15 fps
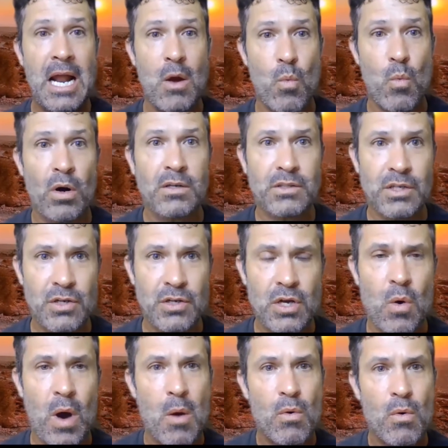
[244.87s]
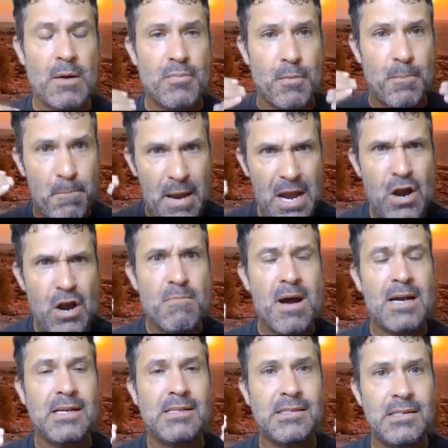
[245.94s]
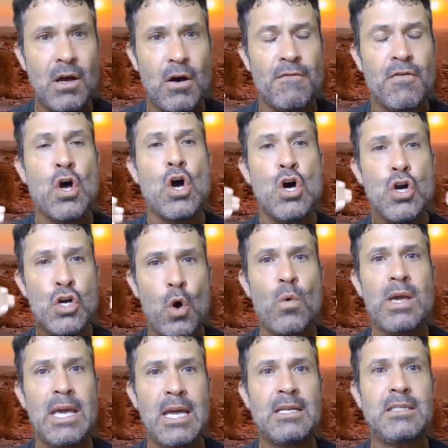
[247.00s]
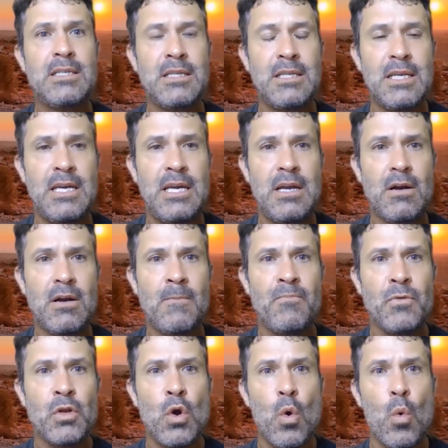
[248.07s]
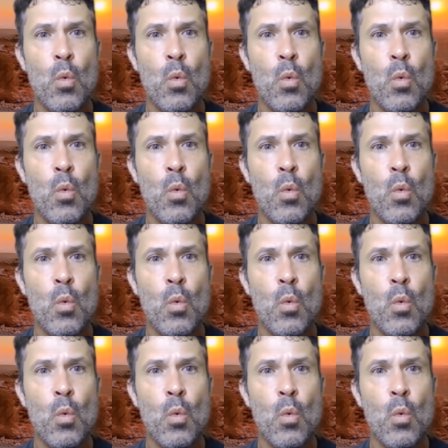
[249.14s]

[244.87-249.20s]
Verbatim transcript: And I want to know, I want to prepare myself going into the year.